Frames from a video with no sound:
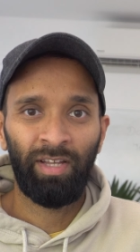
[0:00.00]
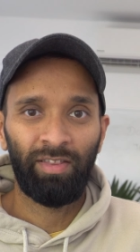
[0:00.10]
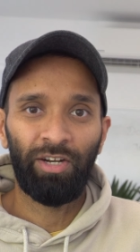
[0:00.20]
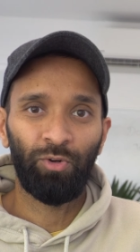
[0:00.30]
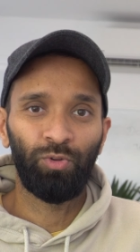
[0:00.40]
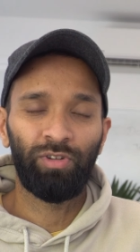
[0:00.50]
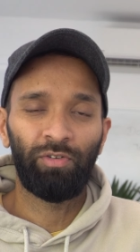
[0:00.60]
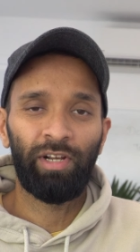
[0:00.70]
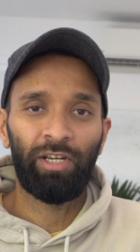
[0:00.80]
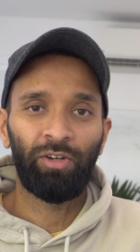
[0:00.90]
the tools are
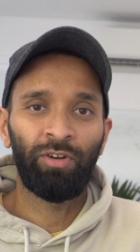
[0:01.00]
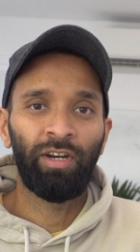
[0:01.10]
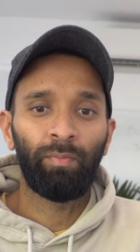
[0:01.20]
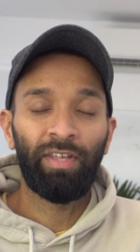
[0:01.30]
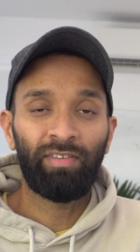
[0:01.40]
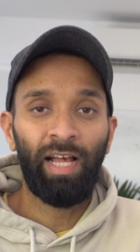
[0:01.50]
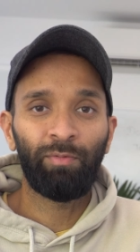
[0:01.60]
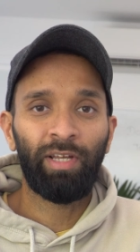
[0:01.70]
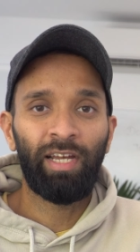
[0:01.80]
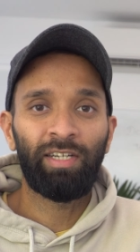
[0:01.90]
really good. This
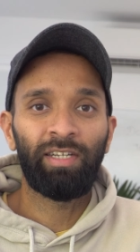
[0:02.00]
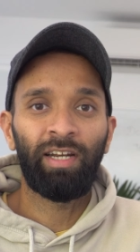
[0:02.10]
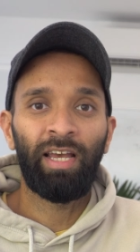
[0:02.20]
application